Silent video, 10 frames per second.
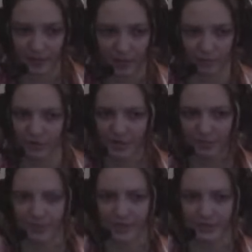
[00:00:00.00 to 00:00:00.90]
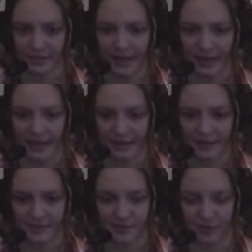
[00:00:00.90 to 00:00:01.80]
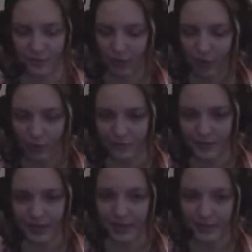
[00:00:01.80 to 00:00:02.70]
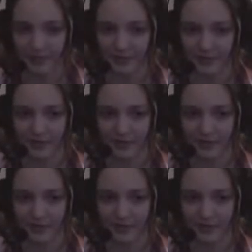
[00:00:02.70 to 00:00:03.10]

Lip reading: really a player that has evolved and